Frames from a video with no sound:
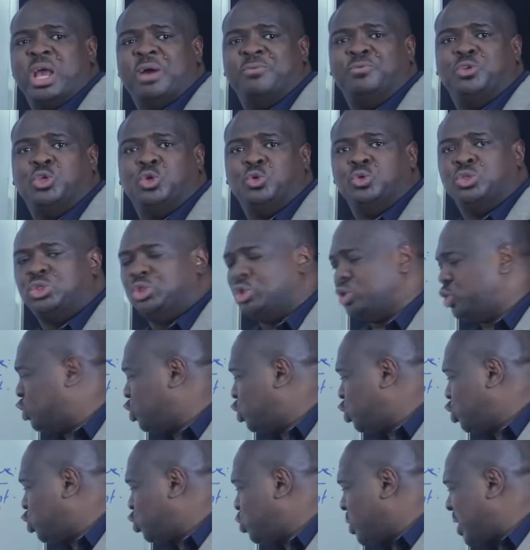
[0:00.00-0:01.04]
have used
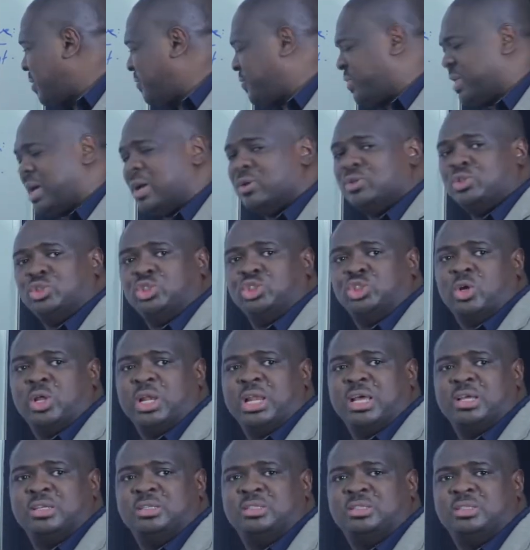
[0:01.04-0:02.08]

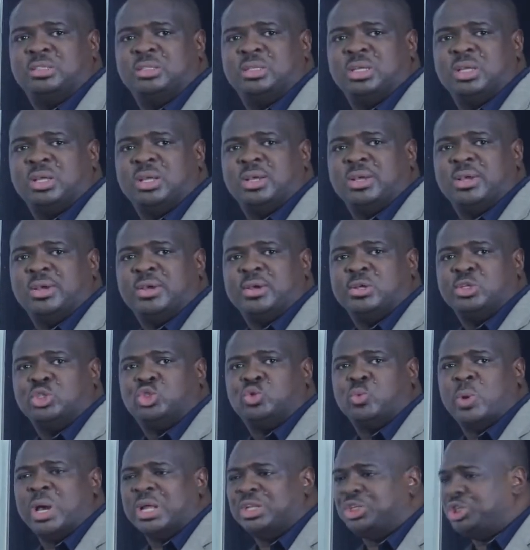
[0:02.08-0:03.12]
$12,000
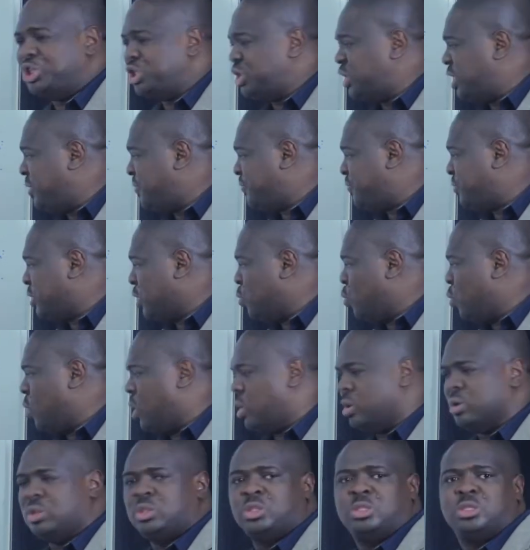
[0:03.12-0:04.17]
to achieve the
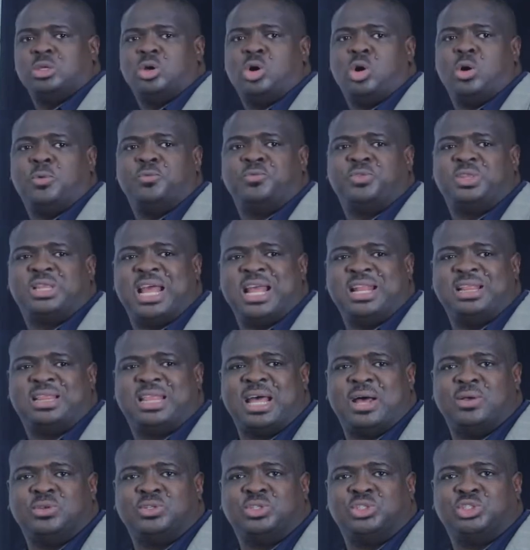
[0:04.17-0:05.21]
worth of
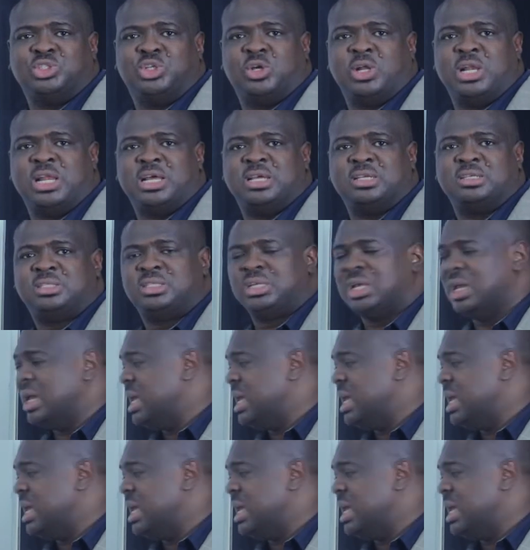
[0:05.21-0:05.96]
$10,000.